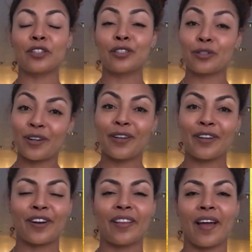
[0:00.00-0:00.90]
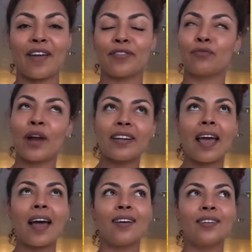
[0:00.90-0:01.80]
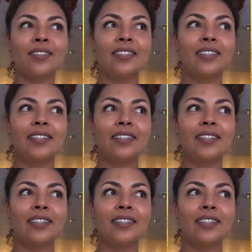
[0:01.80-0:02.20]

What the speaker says: control of our life. And right now